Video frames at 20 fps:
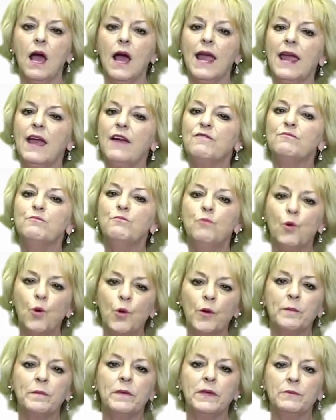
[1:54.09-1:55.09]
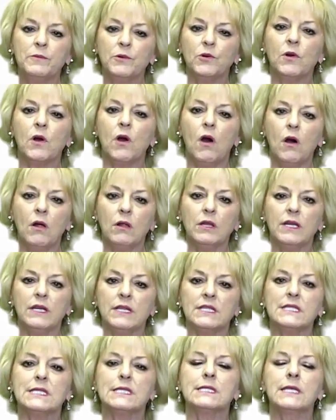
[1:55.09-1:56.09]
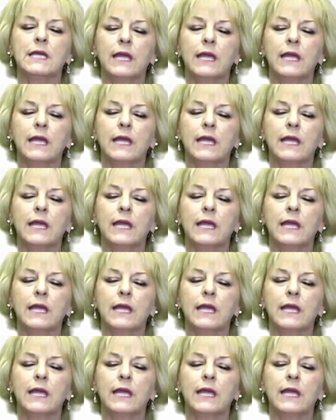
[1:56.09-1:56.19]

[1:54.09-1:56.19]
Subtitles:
I have more people call in